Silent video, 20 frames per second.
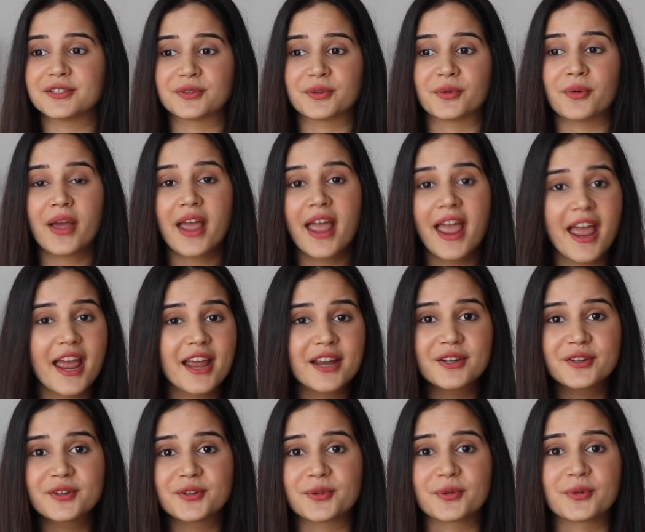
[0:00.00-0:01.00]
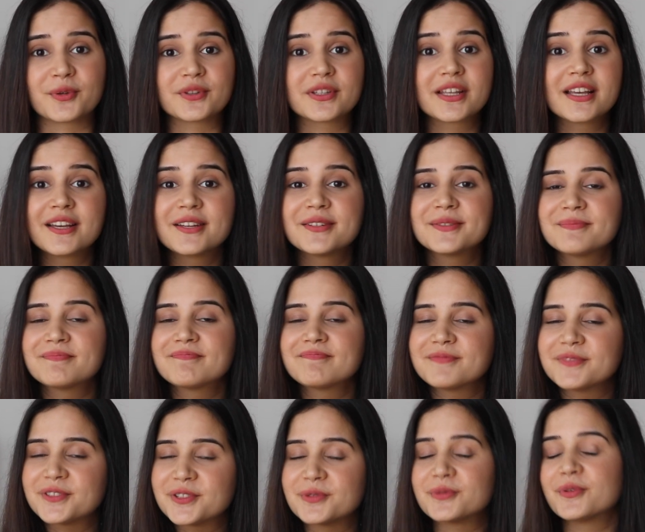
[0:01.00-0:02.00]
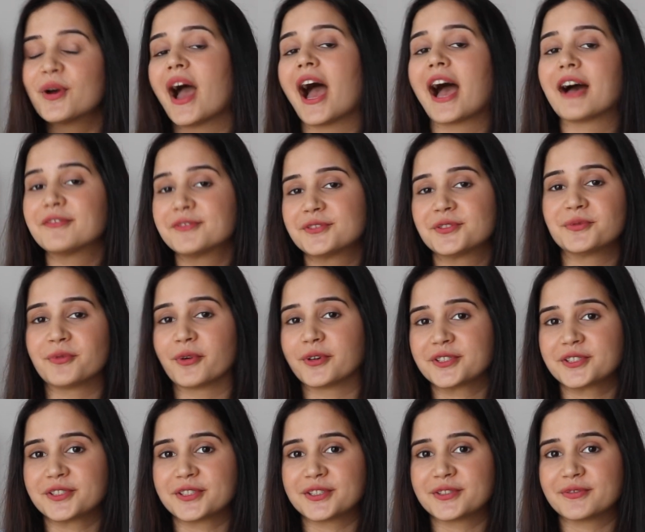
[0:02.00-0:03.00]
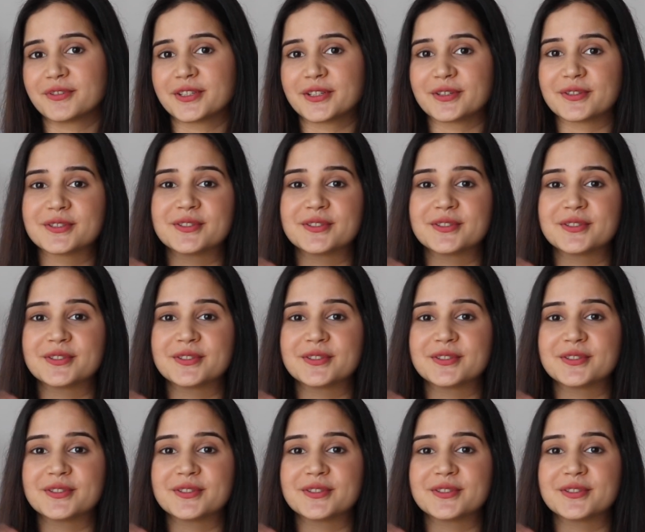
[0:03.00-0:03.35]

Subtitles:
you know, hair growth, you have to watch this video.